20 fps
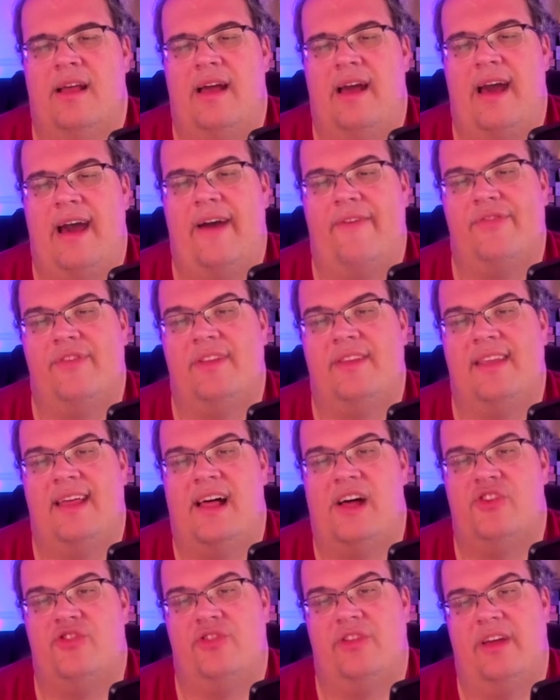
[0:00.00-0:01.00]
After
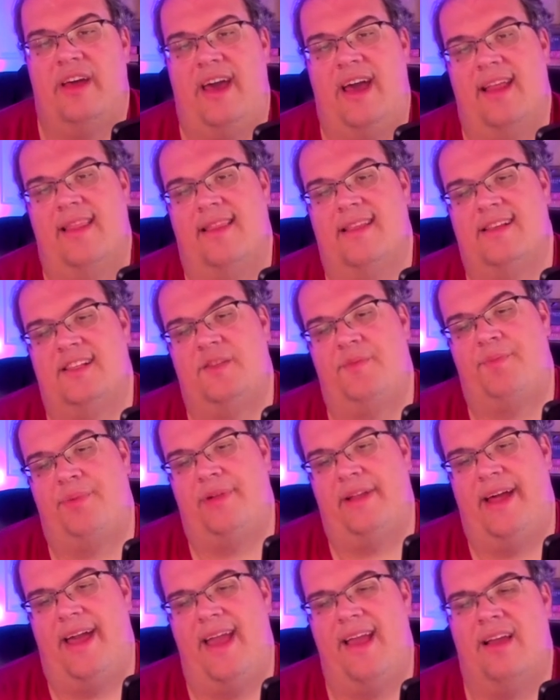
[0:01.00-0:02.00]
Dazzler enters
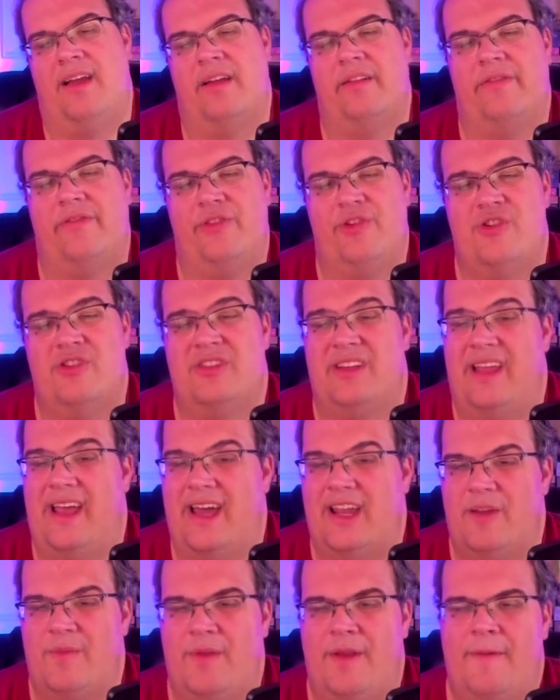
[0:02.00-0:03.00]
play, confuse an
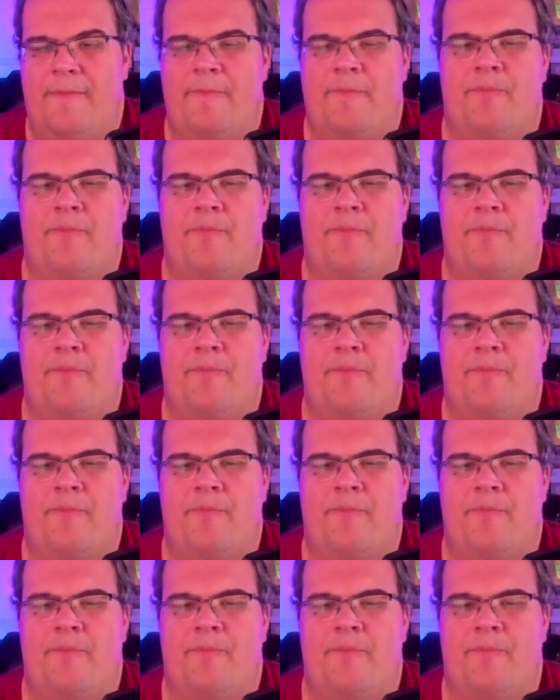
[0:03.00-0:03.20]
enemy.